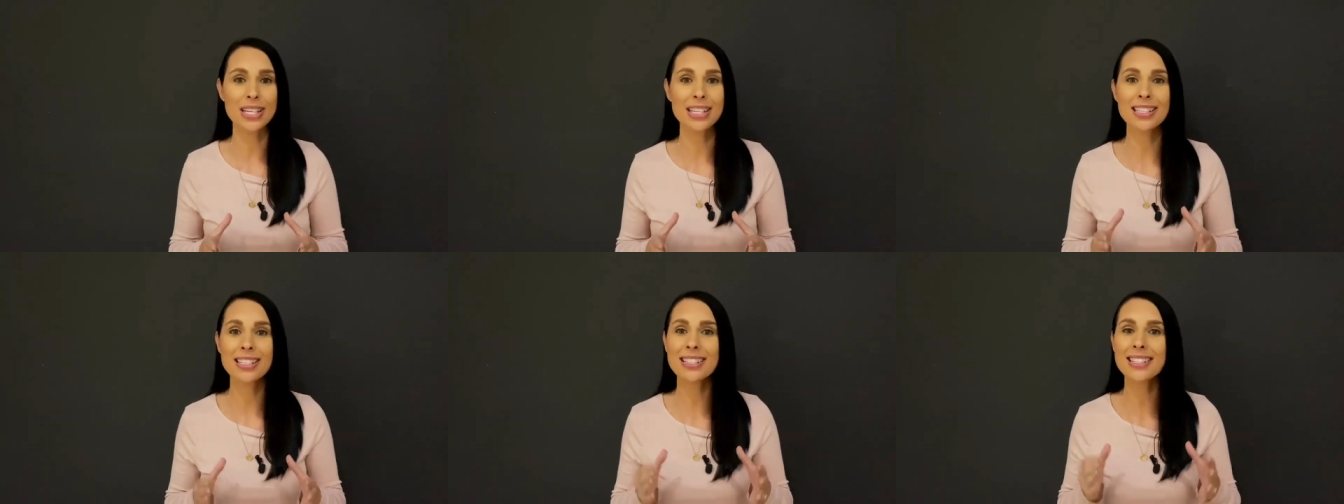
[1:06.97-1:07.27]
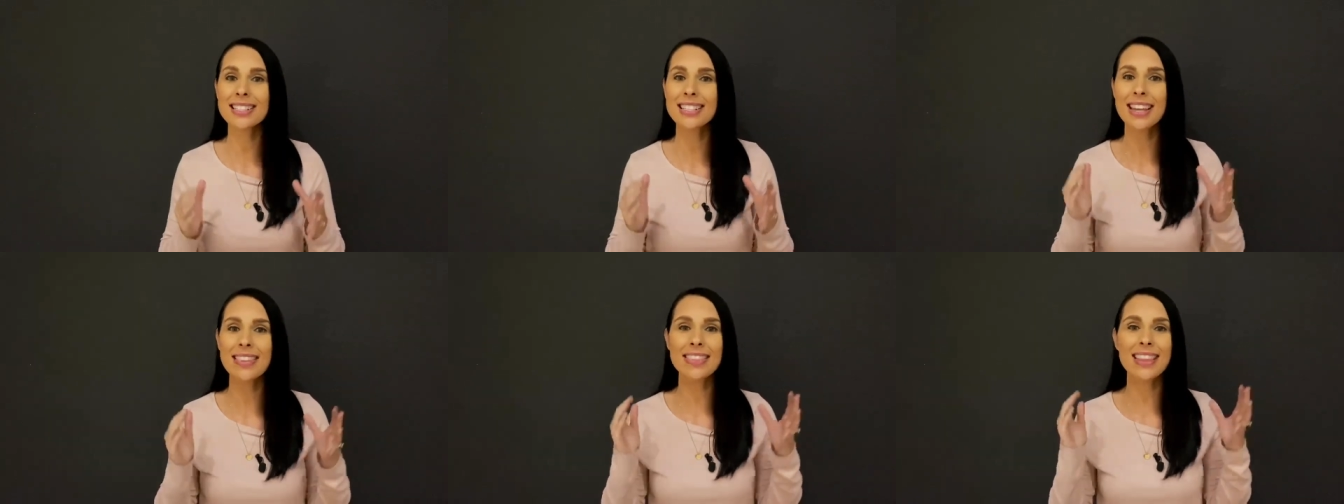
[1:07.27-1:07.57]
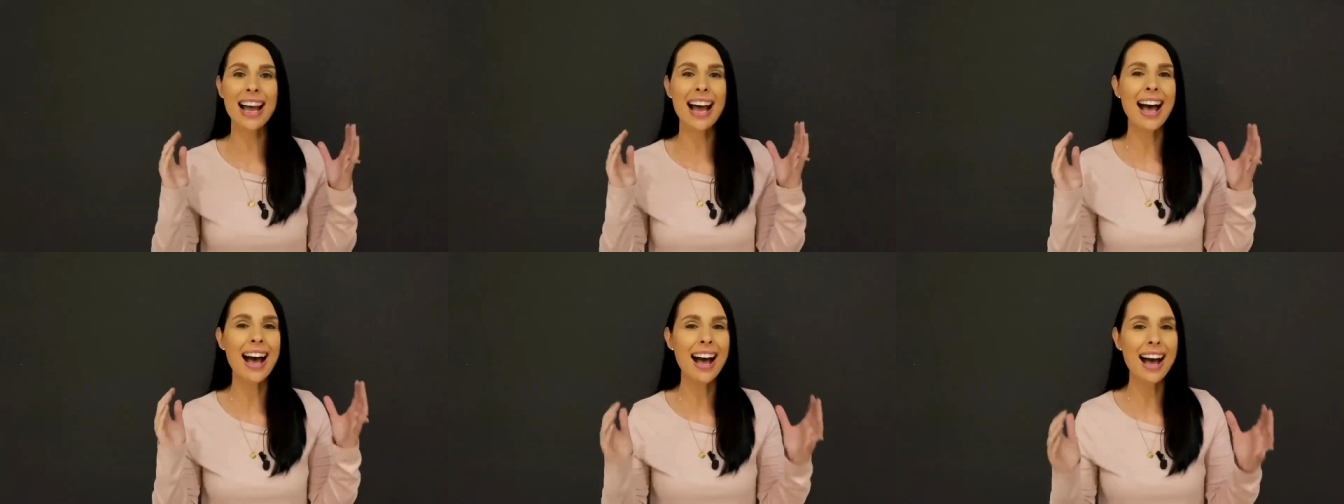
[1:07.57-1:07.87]
to set the
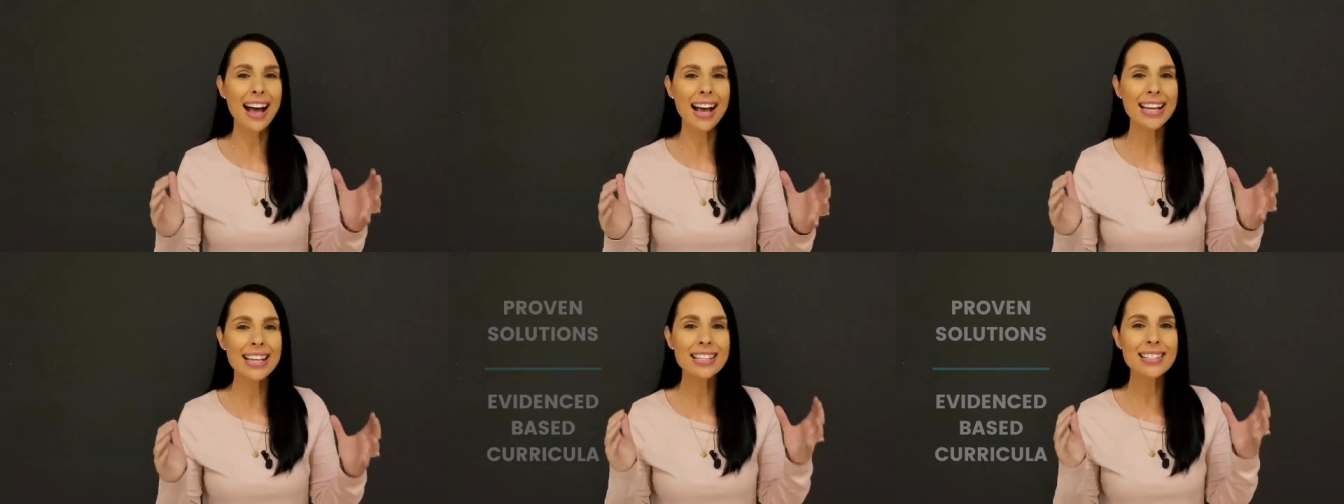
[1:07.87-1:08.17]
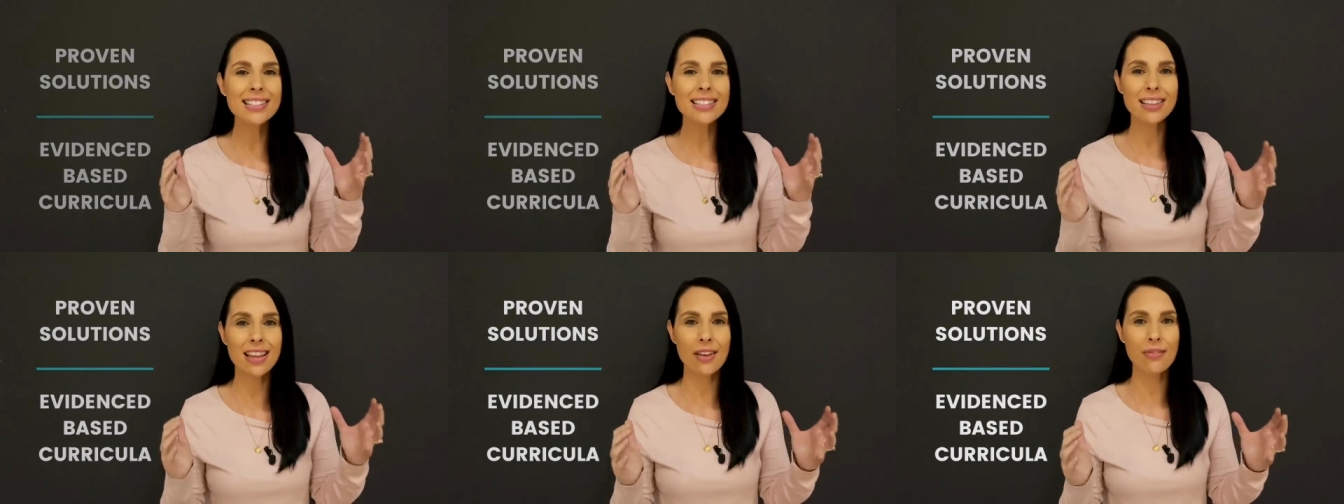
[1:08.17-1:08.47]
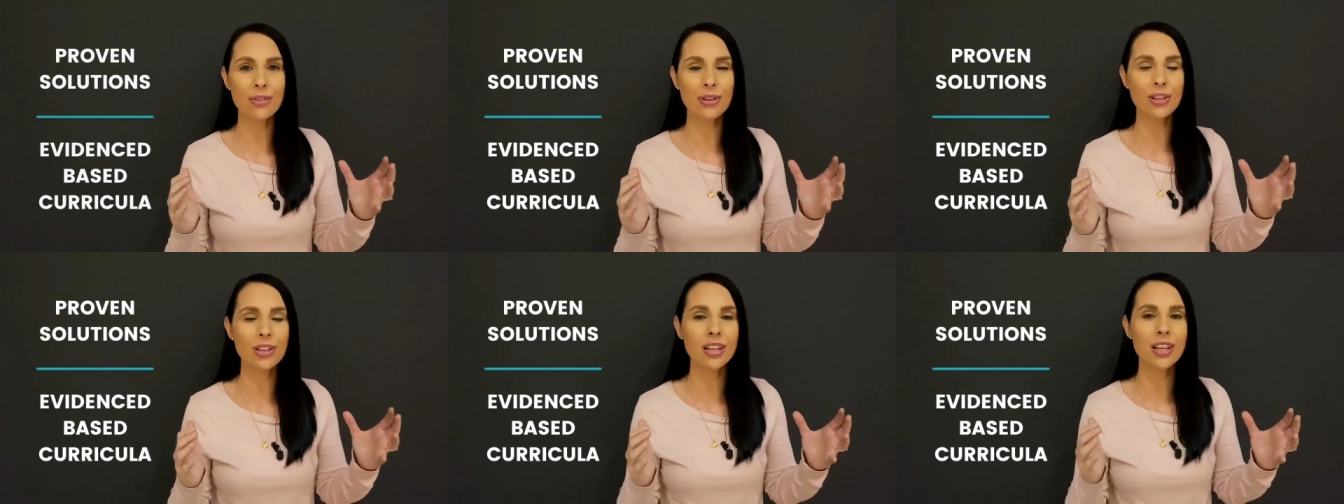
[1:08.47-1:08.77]
highest
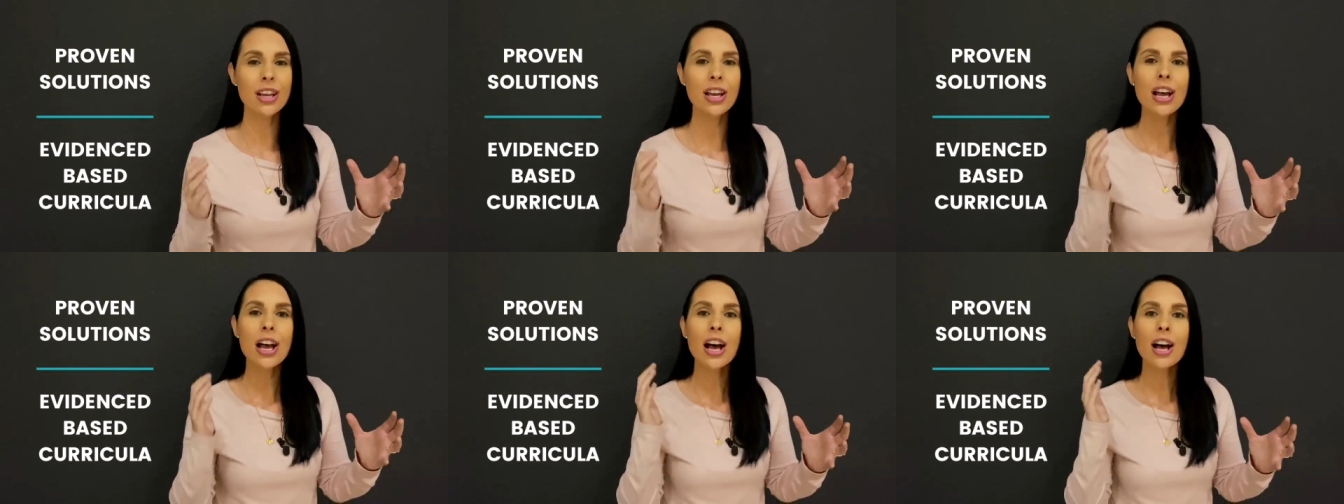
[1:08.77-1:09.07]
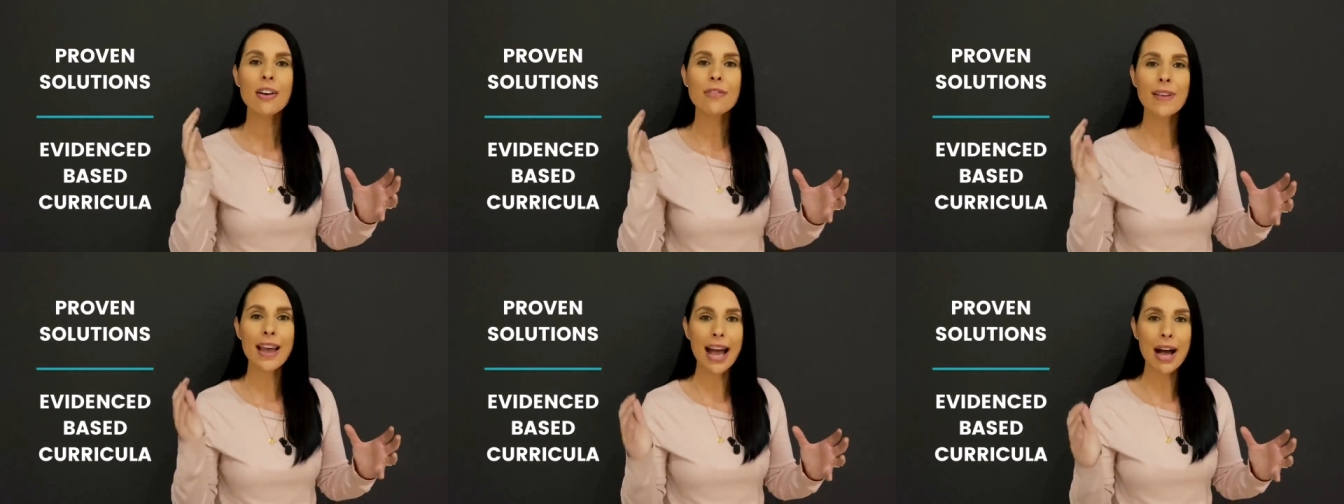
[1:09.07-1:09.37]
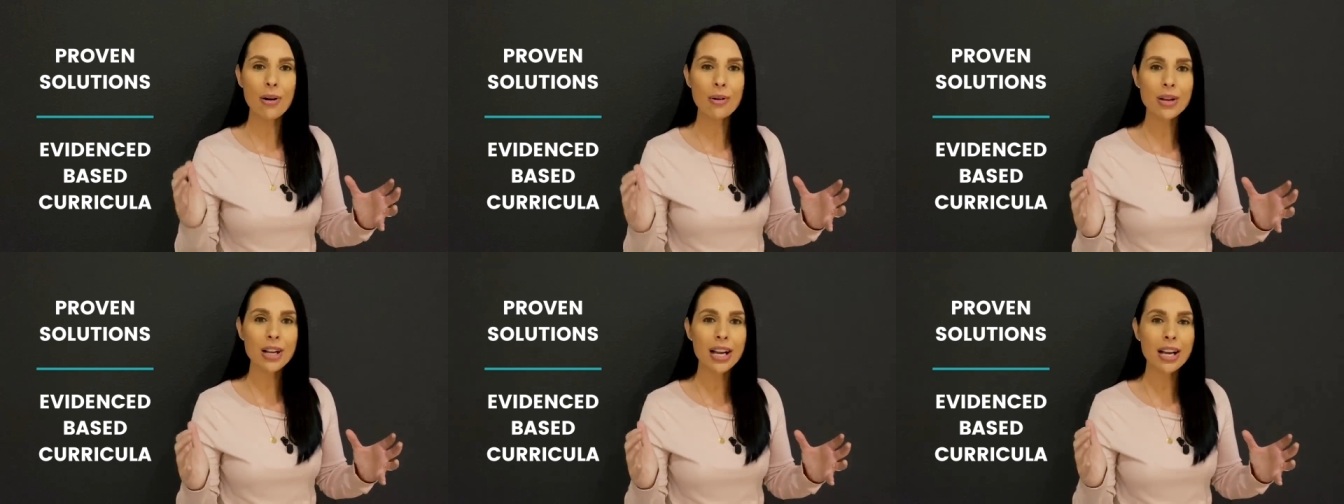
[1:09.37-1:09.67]
level of
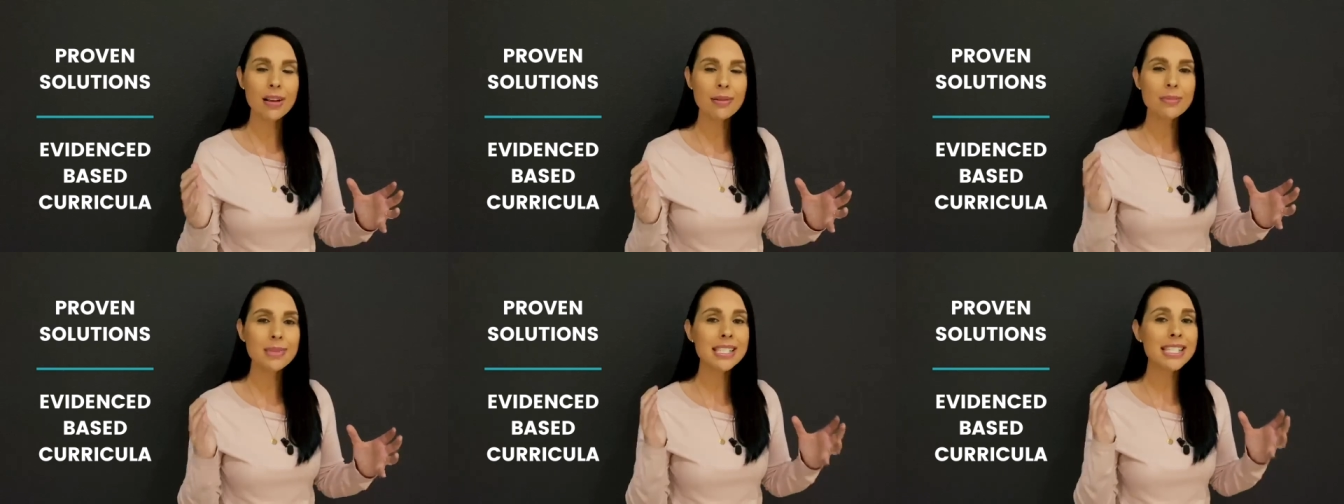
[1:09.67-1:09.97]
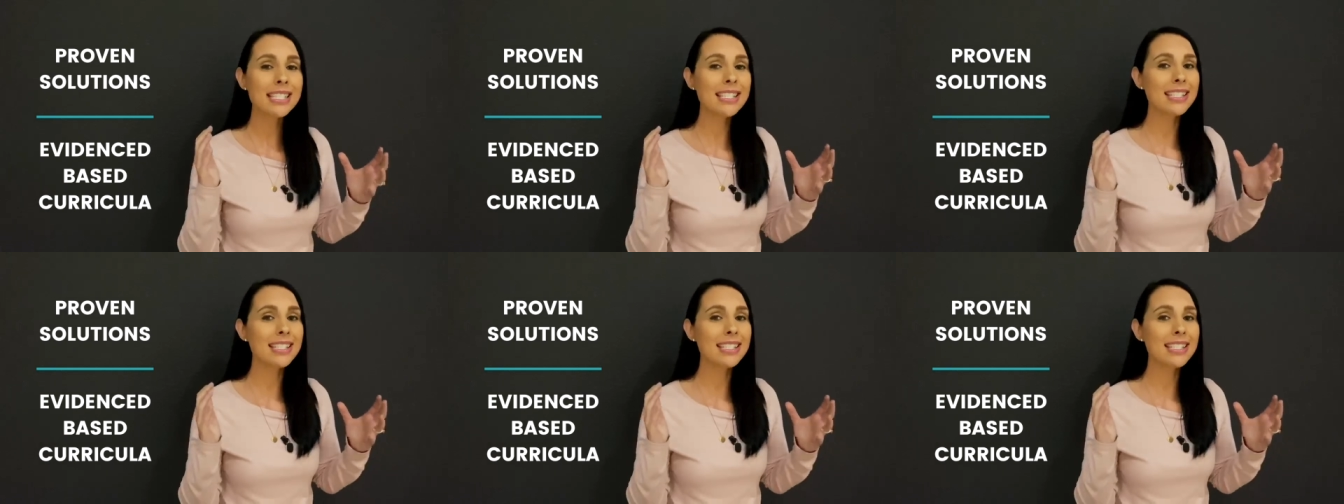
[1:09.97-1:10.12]
outcomes,